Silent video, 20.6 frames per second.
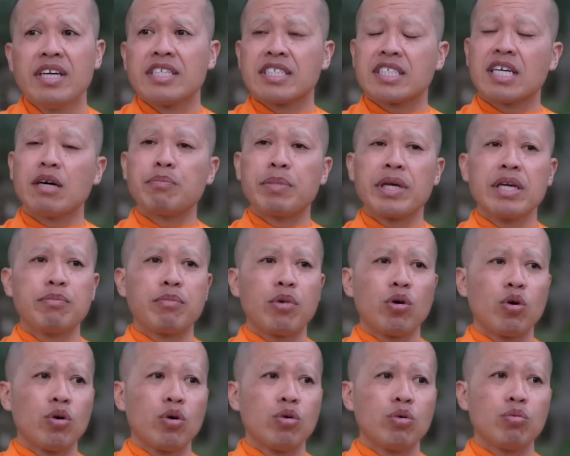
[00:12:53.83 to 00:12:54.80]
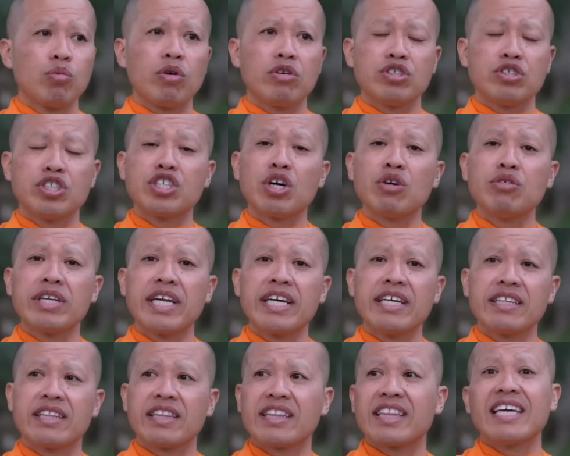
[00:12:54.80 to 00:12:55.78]
Some people will
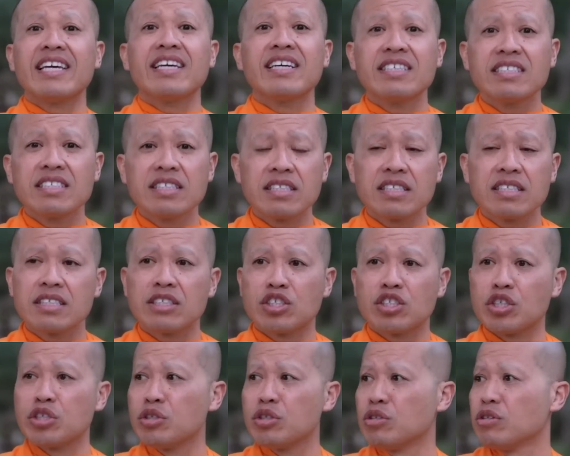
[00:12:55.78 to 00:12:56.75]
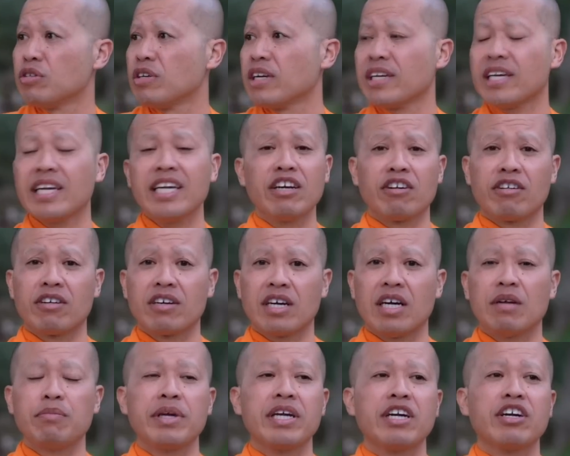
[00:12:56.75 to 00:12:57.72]
donate things to here.
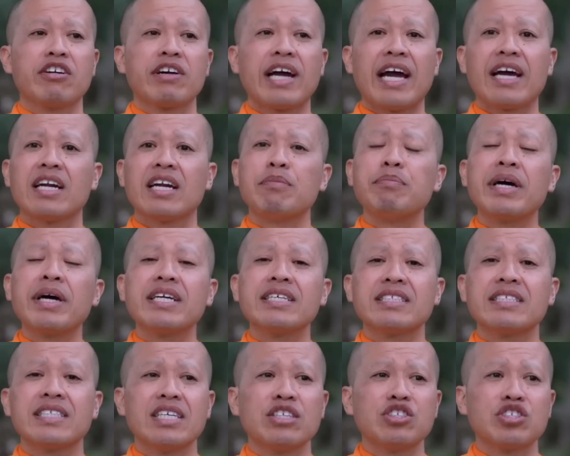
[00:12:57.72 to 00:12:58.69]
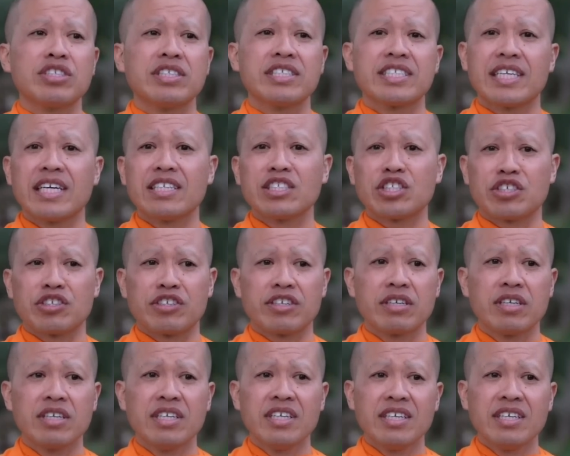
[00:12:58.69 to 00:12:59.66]
I'm here at a meditation center.